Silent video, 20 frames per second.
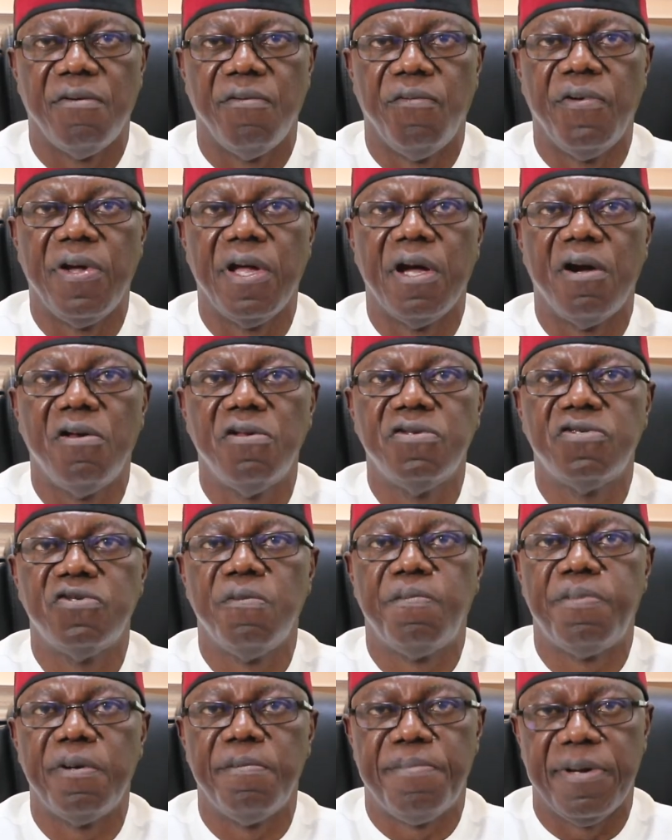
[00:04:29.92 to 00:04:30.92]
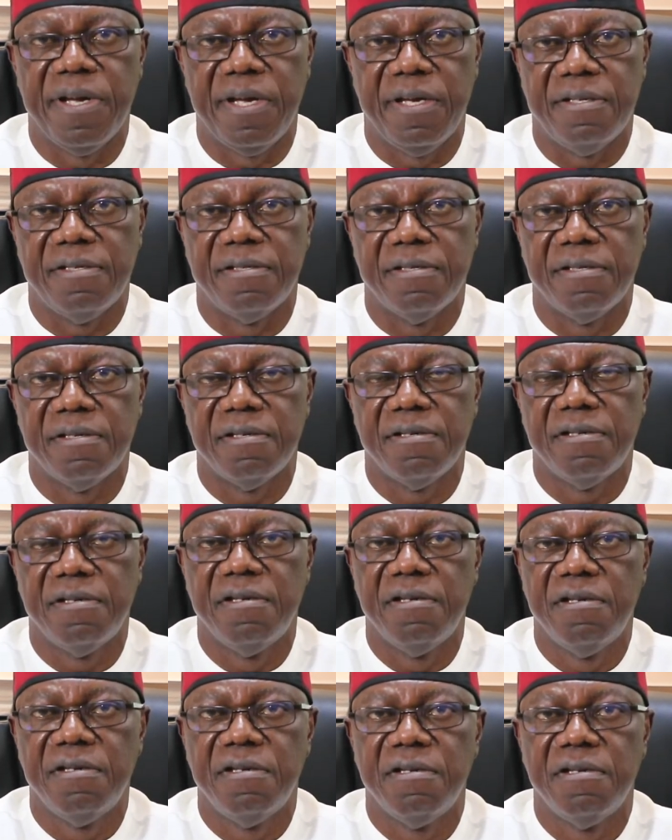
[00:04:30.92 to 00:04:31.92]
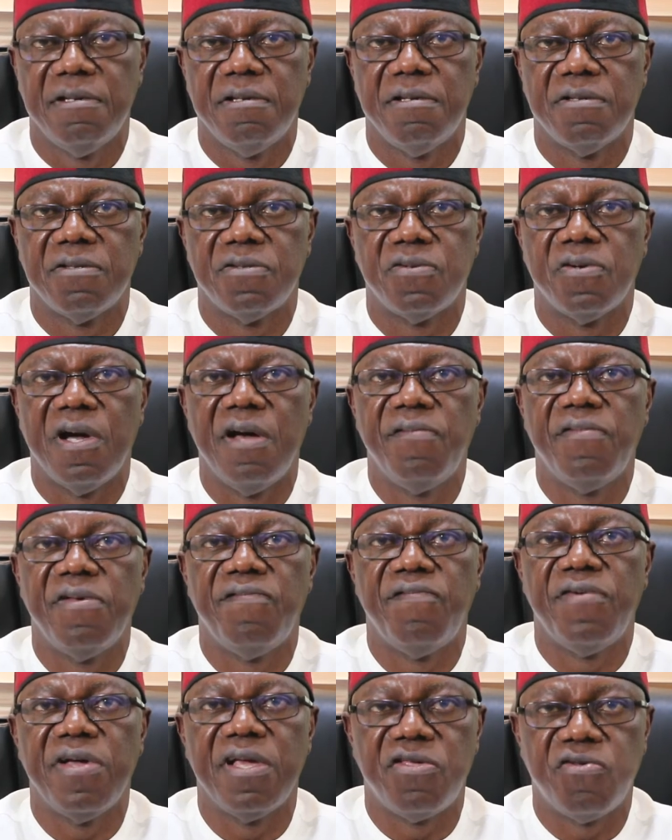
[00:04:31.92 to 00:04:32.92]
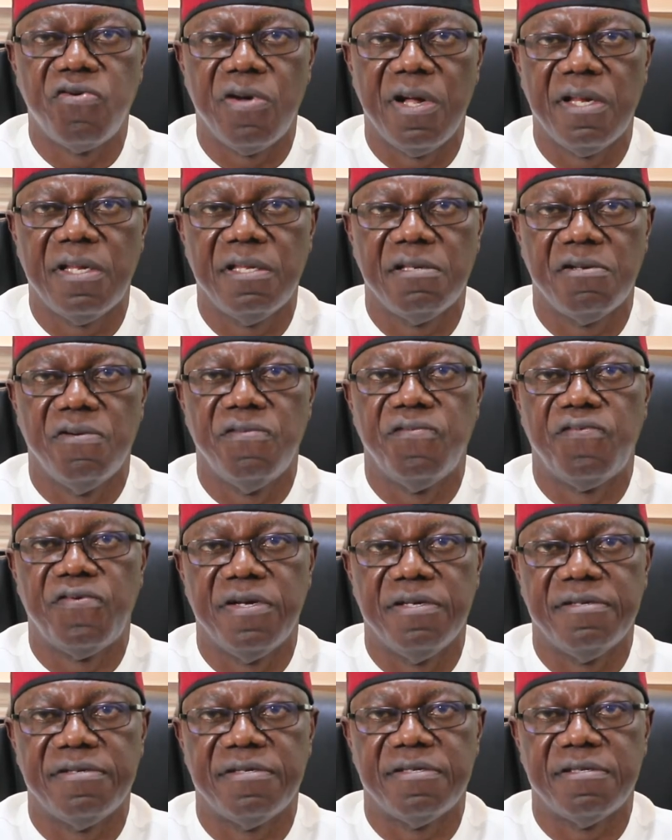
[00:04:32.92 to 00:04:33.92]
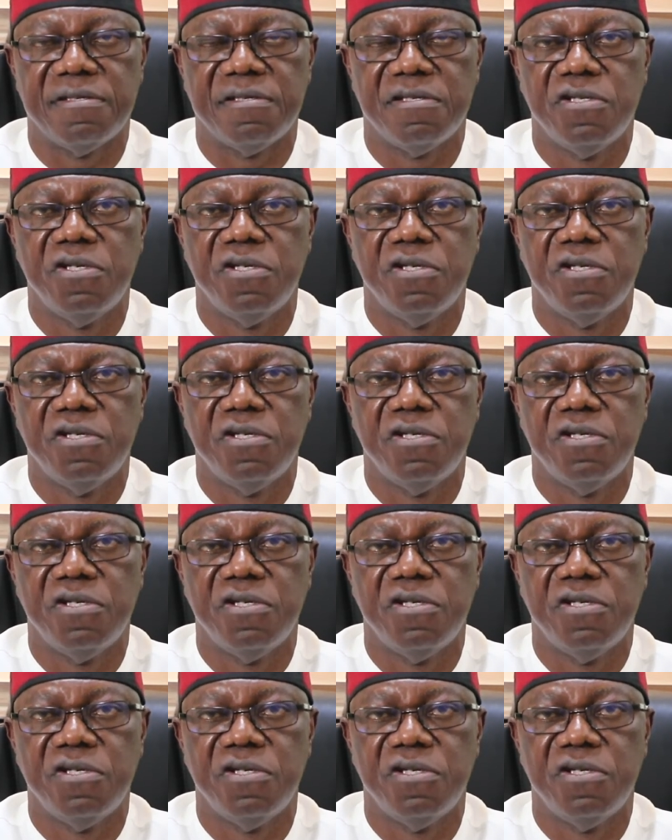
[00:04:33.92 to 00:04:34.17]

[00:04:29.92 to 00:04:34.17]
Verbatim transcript: we are also prepared to have a virtual conference